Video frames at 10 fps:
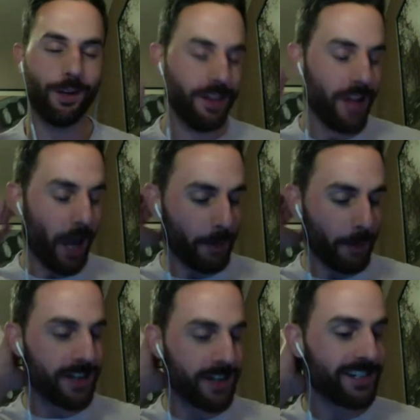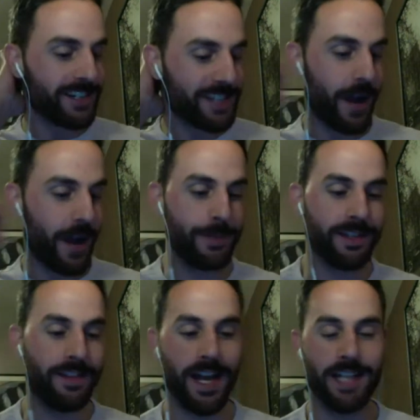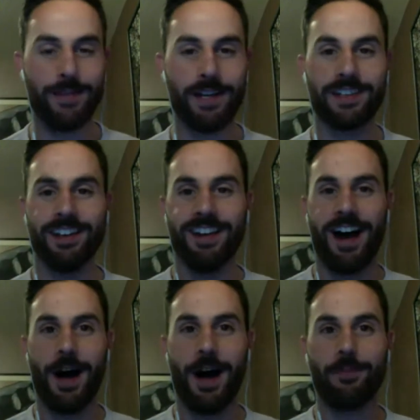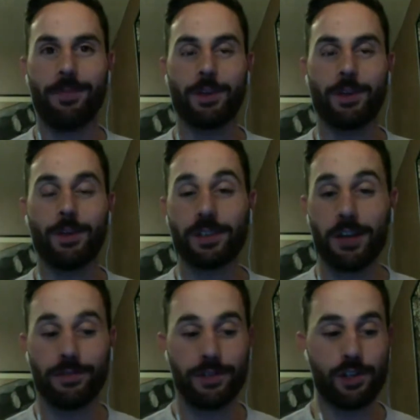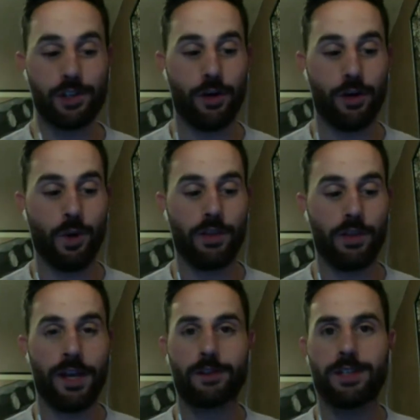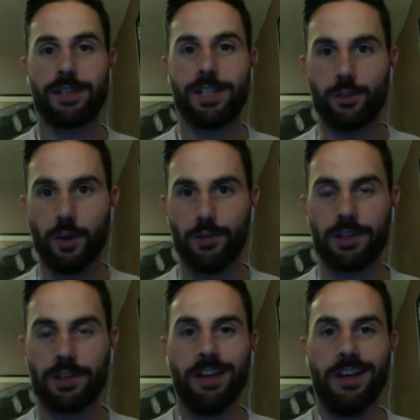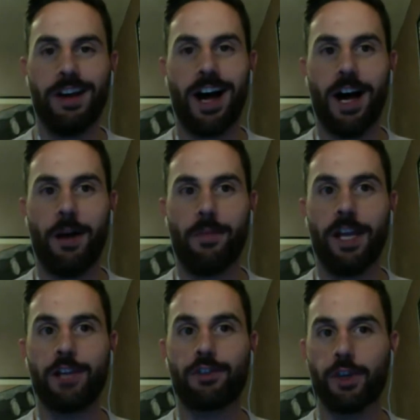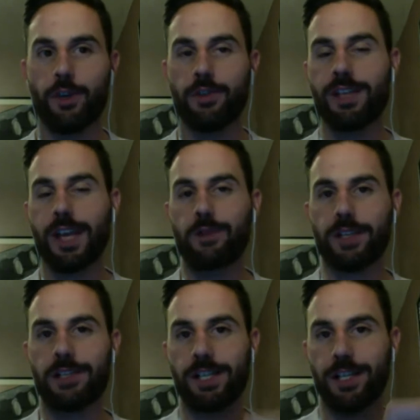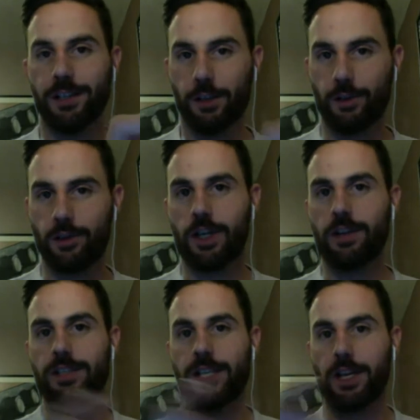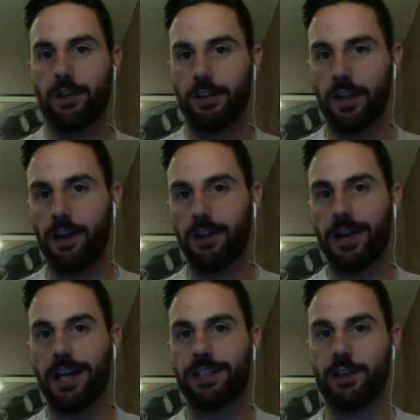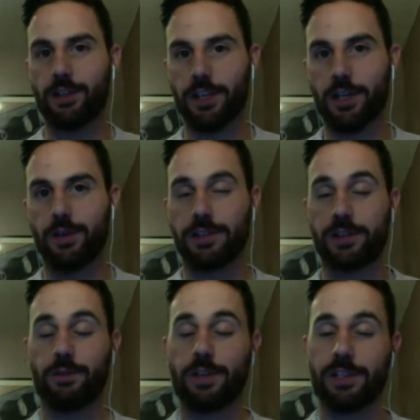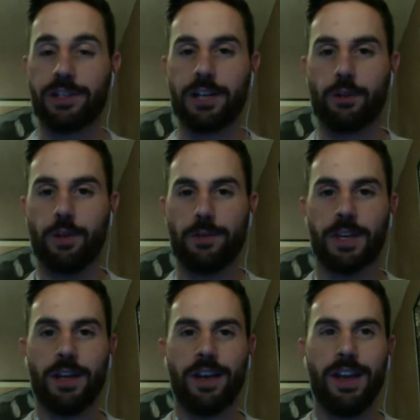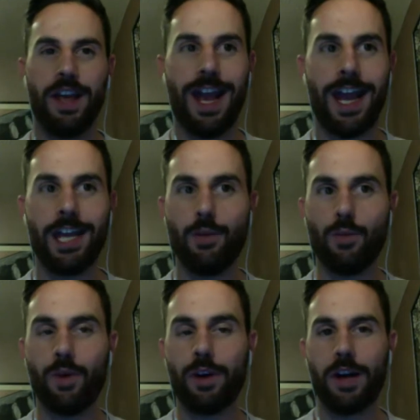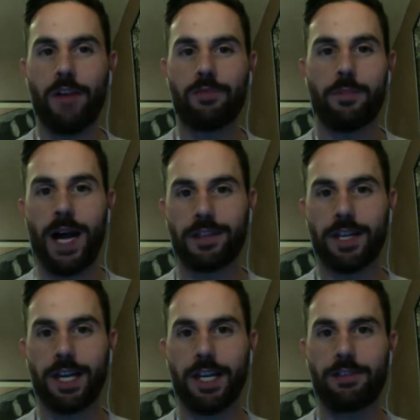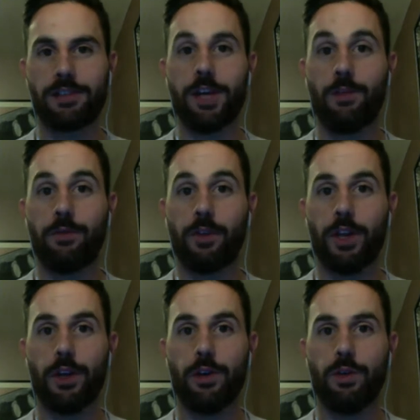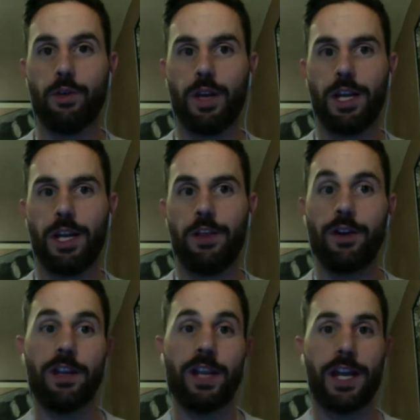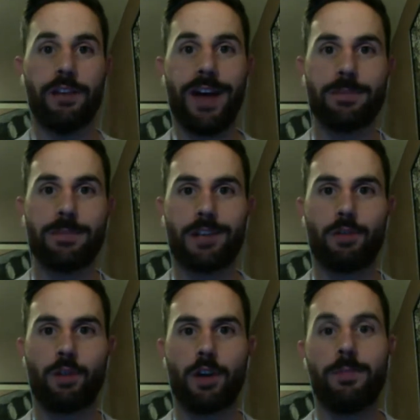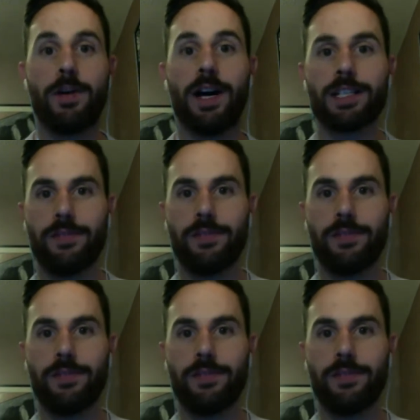it'll be interesting to see what happens on that aspect. So we start off the show with the house guest intros. They introduce the house guests in little chunks here and there, as they usually do, in just 3 set groups. Anyone off the bat that kind of stood out for you, either in a negative aspect or in a positive